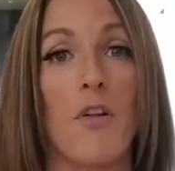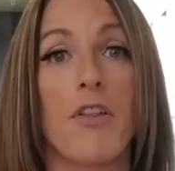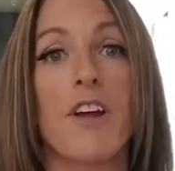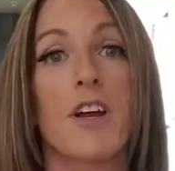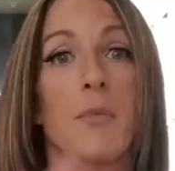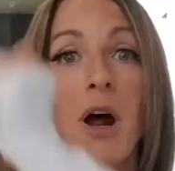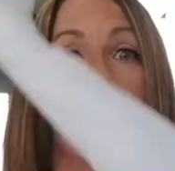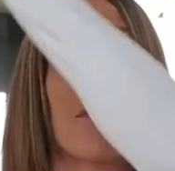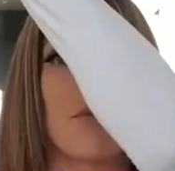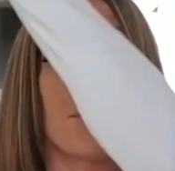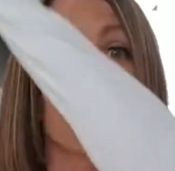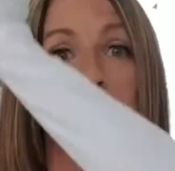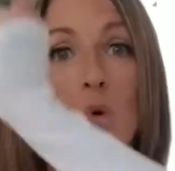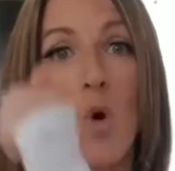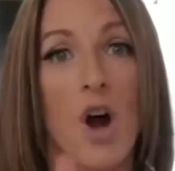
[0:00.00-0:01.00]
Think about it. If I'm
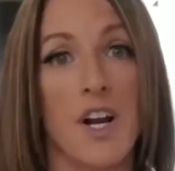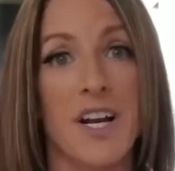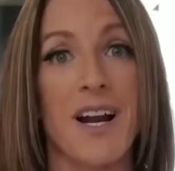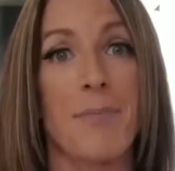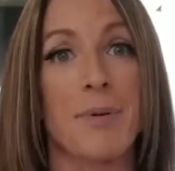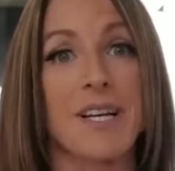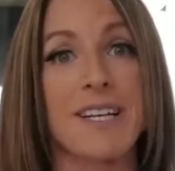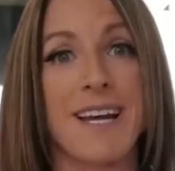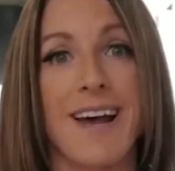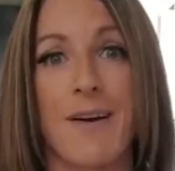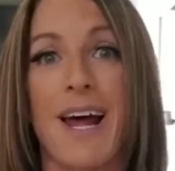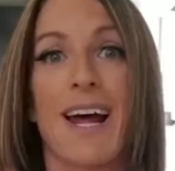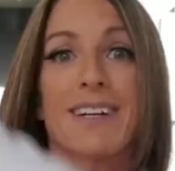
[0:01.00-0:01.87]
squatting up and down, how